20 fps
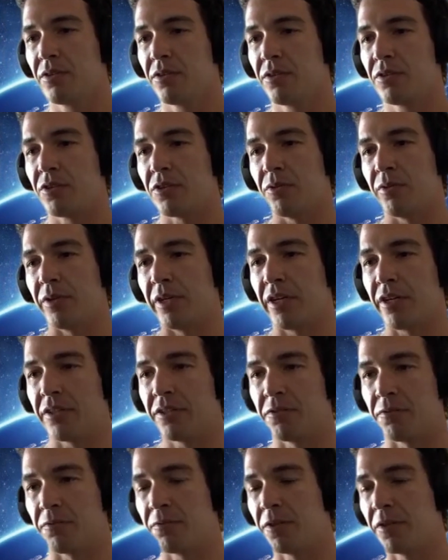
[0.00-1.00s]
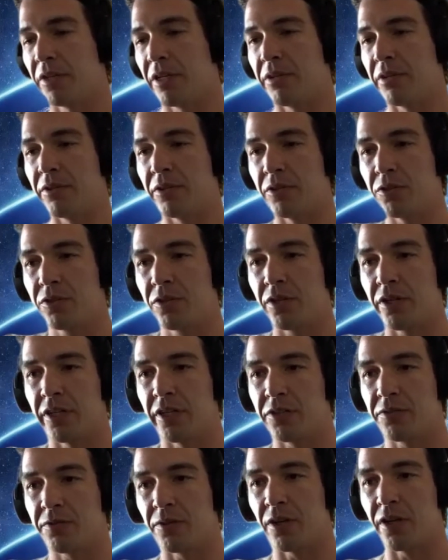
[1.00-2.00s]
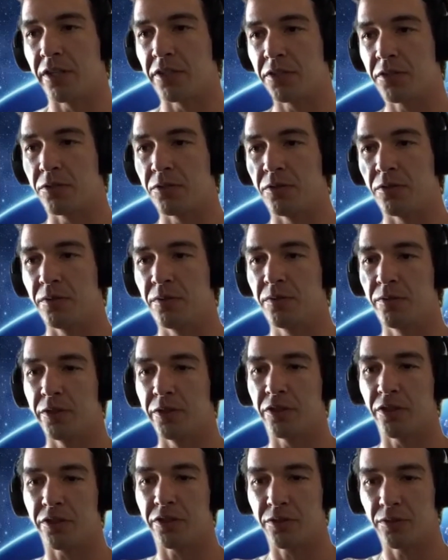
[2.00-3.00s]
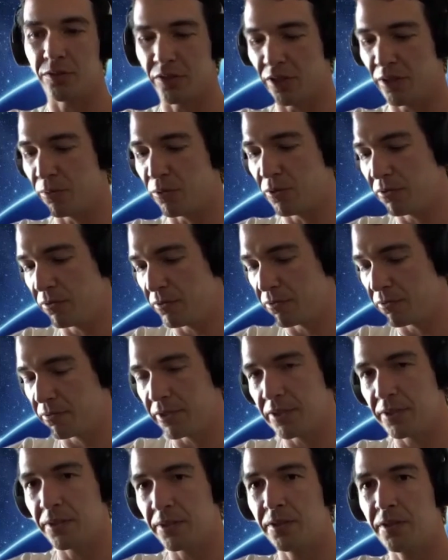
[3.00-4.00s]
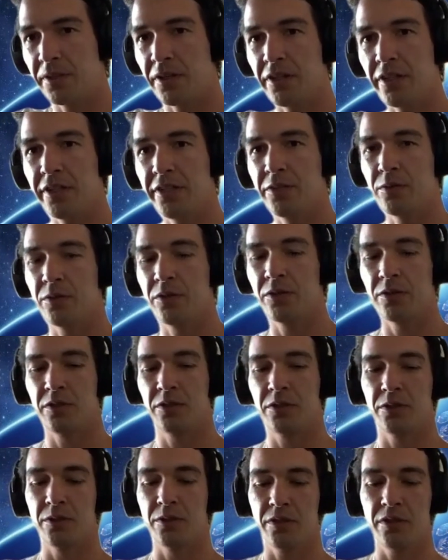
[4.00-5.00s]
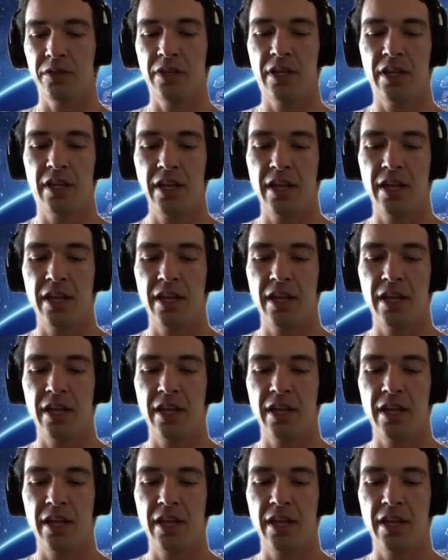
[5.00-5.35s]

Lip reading: So we got to fill out those credits for high school, which also doubled for Ventura College, which was cool.